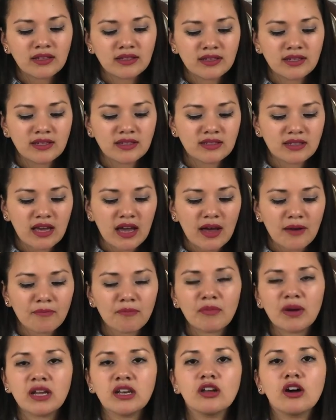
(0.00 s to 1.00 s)
this
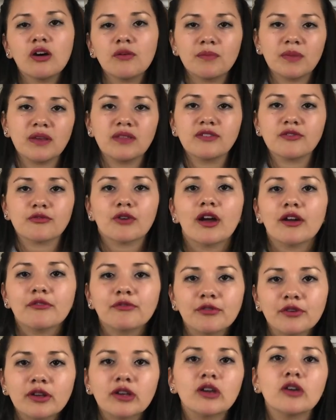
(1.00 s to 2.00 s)
app might not be the right
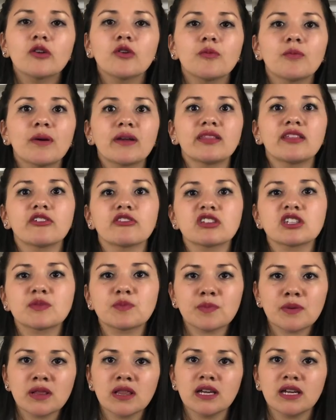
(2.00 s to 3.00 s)
for you, but there's
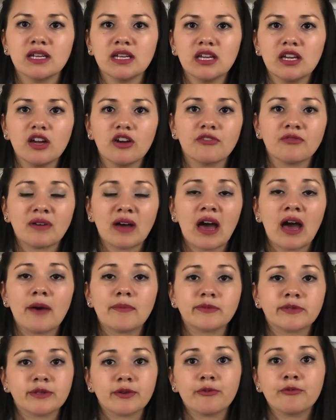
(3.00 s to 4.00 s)
plenty of
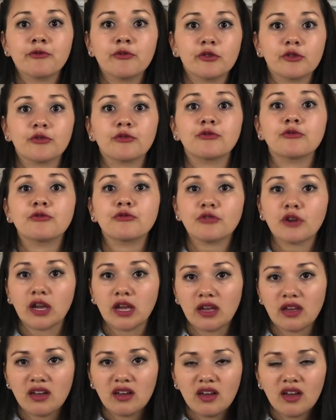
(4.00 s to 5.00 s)
apps for
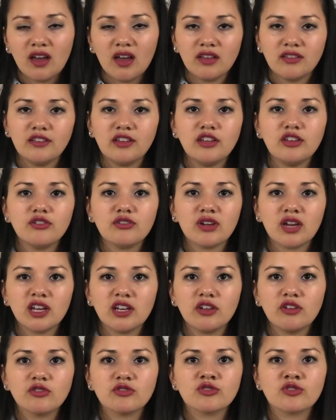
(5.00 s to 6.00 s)
free that you can
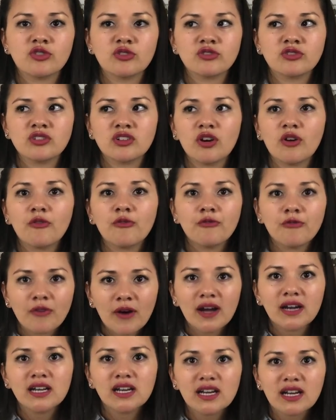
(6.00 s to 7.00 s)
use. So
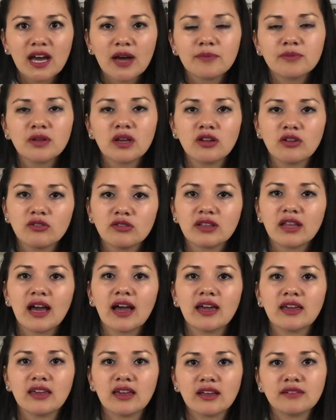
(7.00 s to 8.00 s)
find an app that you
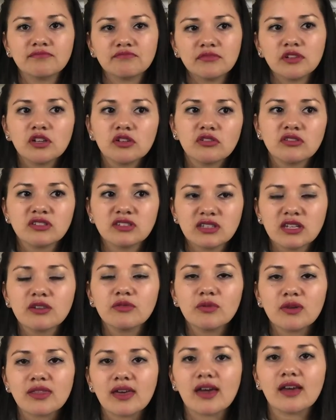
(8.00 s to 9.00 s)
like and stick
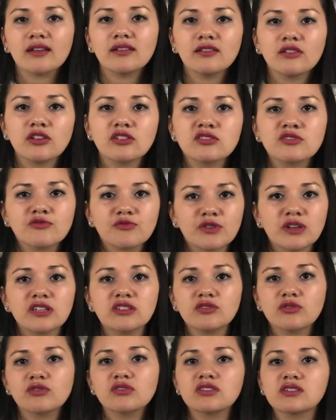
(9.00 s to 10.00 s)
with it. Those
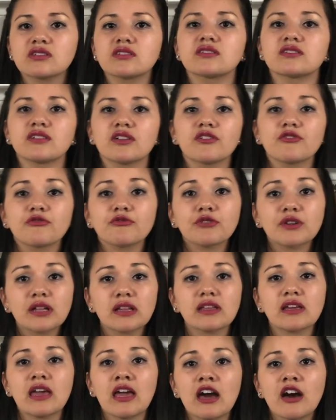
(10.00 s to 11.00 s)
resources are
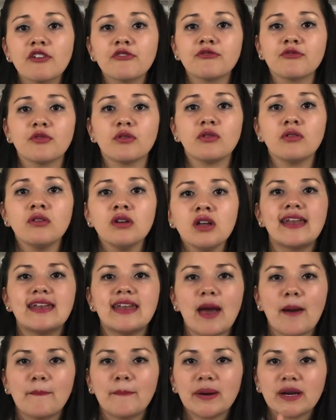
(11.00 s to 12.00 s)
really helpful.
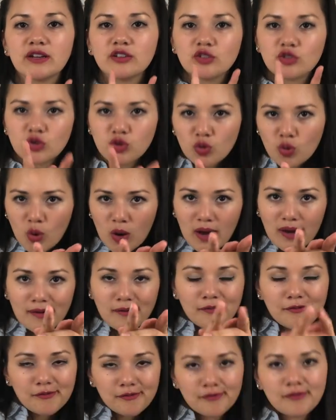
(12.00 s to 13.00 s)
Number
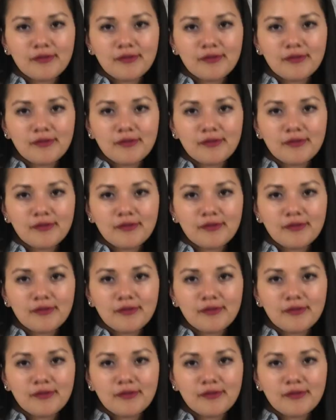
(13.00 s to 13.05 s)
12.